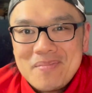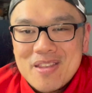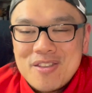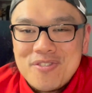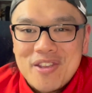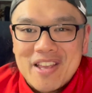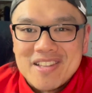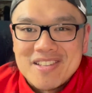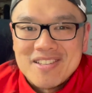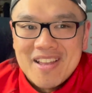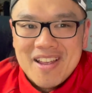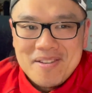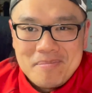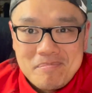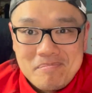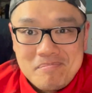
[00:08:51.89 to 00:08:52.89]
If you get
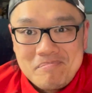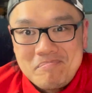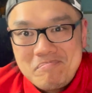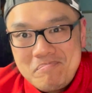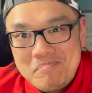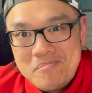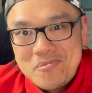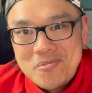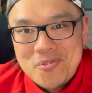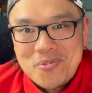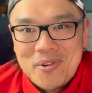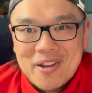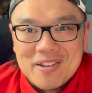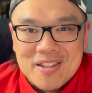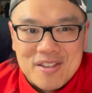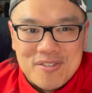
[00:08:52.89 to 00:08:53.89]
sacked, so
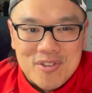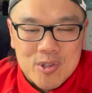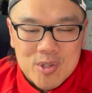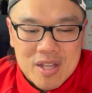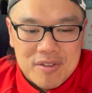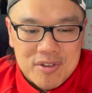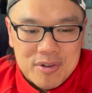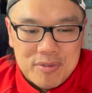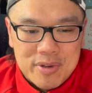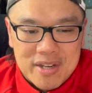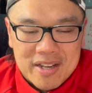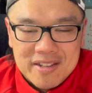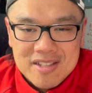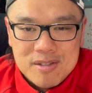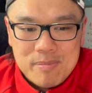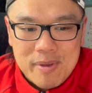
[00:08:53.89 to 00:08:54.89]
what? If he was given a
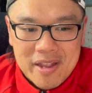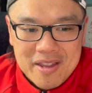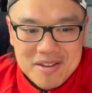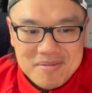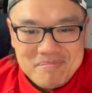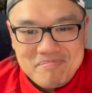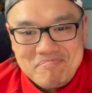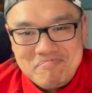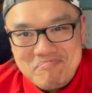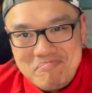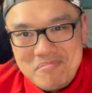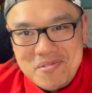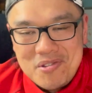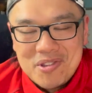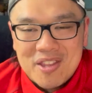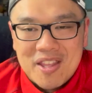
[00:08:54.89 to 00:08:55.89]
redundancy package,
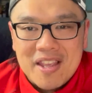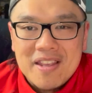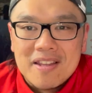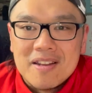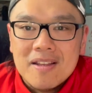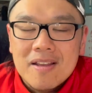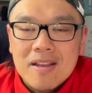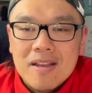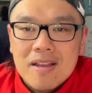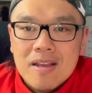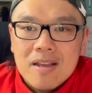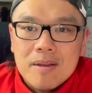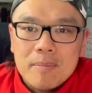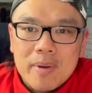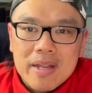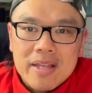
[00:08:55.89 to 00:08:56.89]
he would take it.
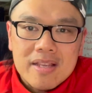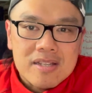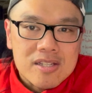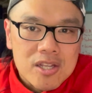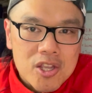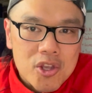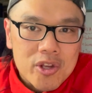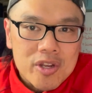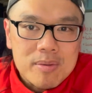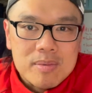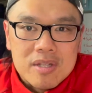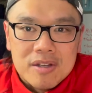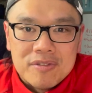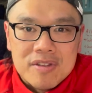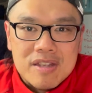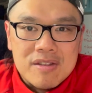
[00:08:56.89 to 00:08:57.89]
But he secured
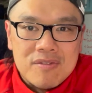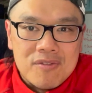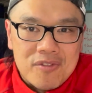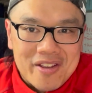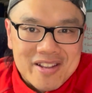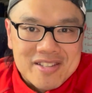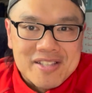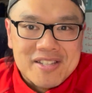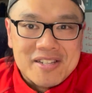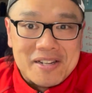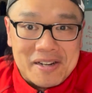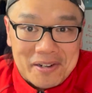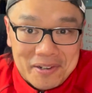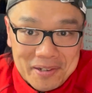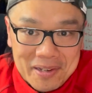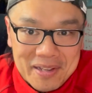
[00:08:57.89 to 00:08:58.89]
himself. He invested
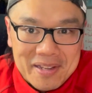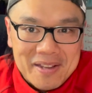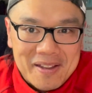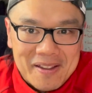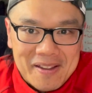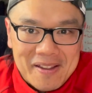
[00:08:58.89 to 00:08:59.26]
early.